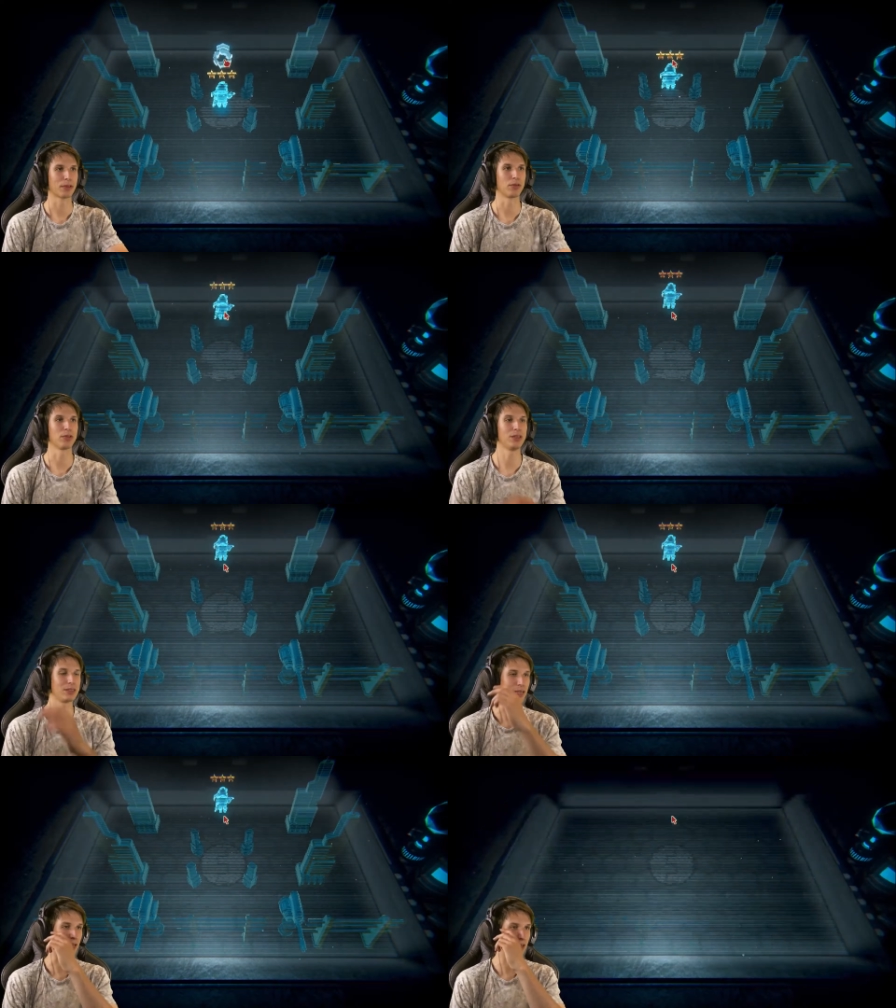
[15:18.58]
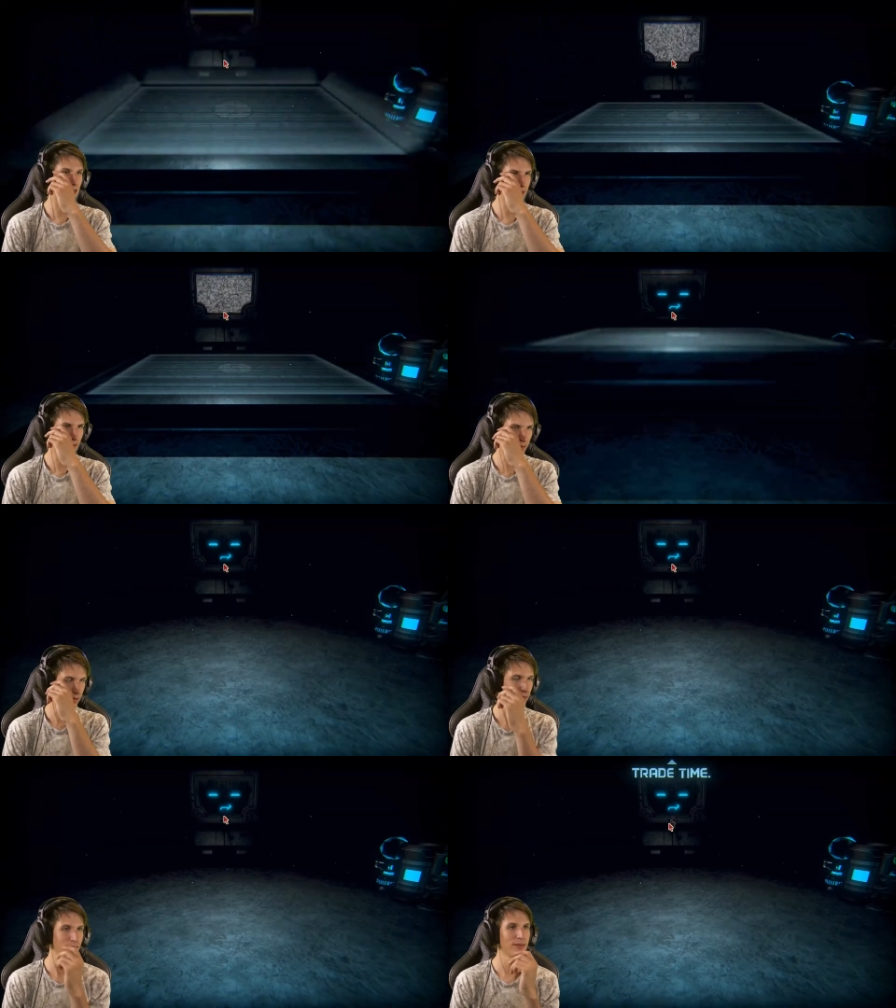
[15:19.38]
Only cycle.
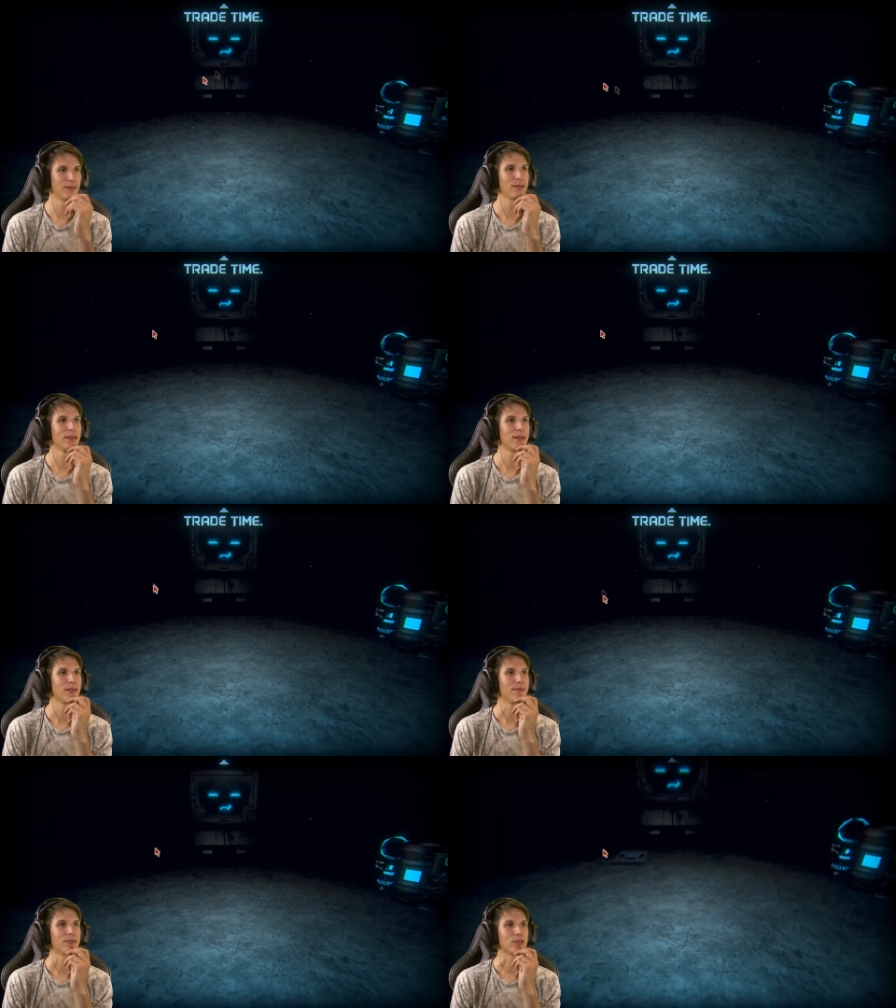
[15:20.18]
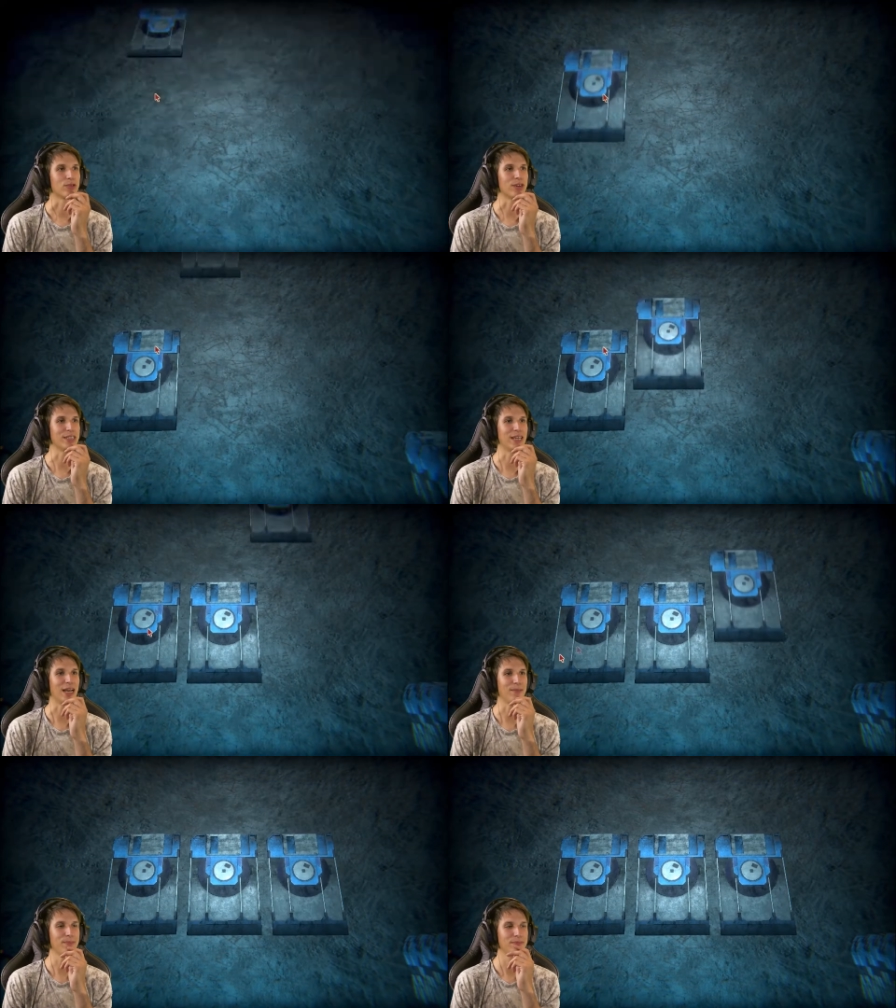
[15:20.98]
Trade
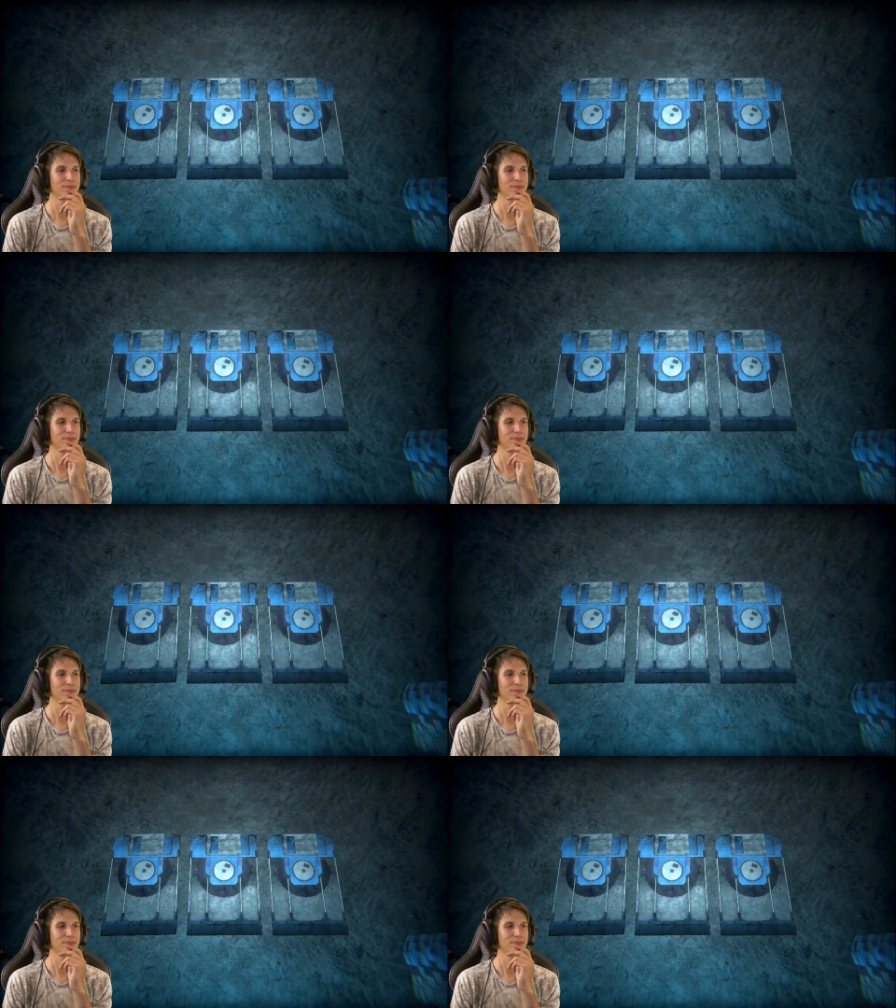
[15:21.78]
time.